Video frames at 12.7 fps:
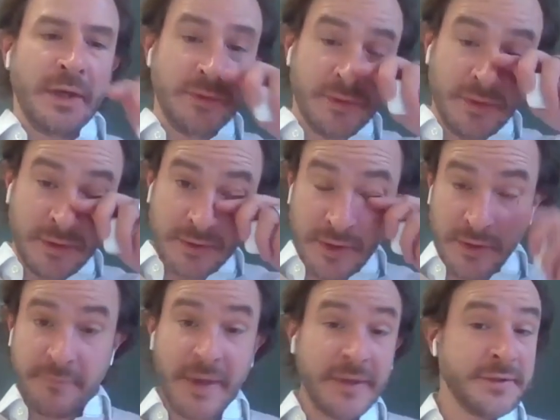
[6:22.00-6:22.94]
Interesting. So
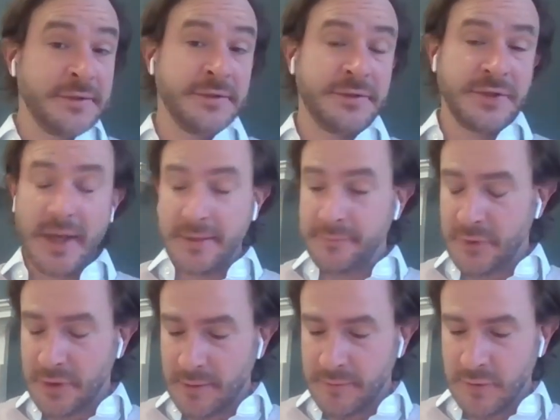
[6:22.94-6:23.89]
you mentioned Jay,
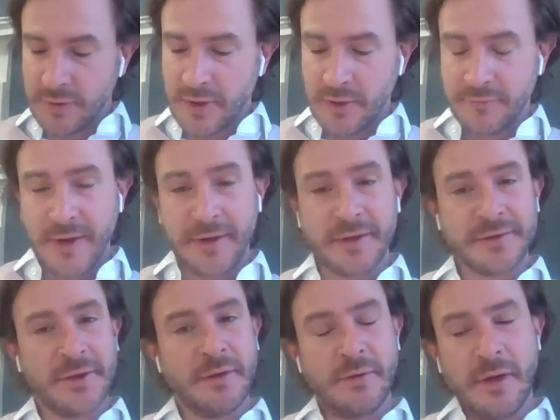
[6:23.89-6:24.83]
your co-founder.
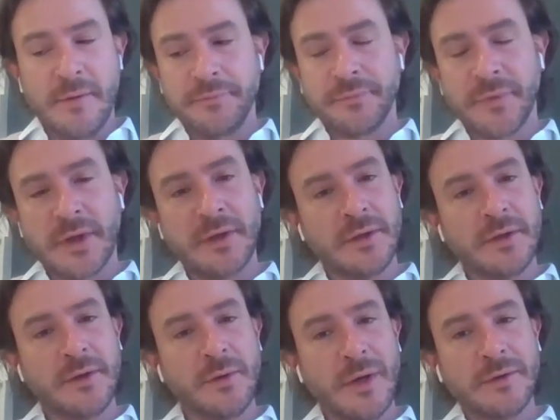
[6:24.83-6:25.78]
So
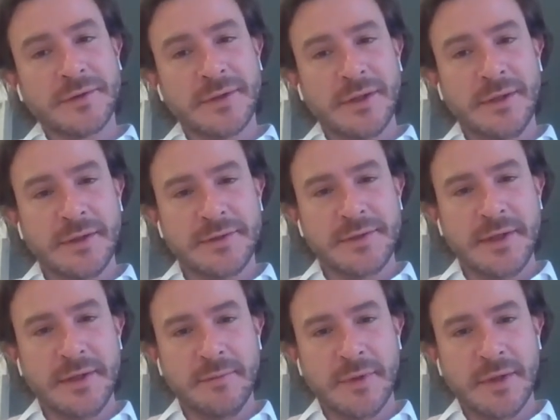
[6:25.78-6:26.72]
who else in the
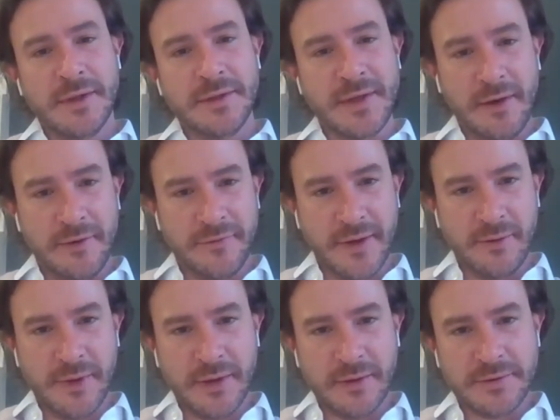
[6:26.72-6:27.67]
team is there, if
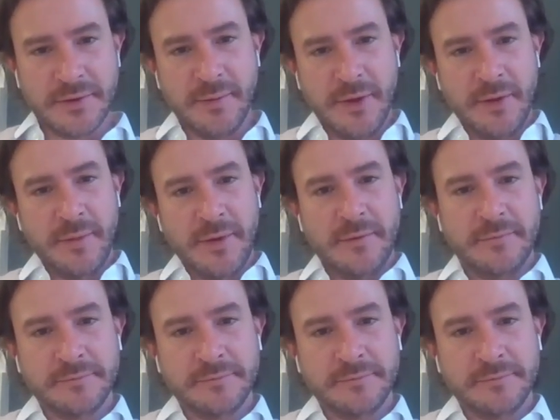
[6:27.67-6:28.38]
anyone else at the moment?